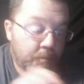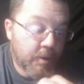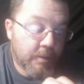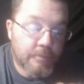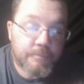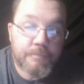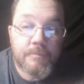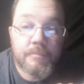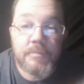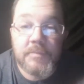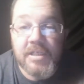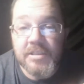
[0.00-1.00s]
But
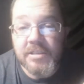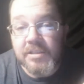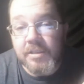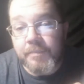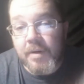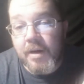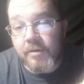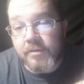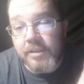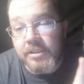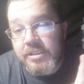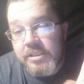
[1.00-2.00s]
this is the
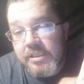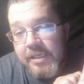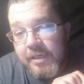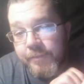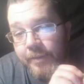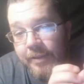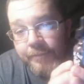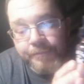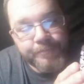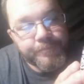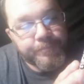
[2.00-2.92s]
bottle that she gave me.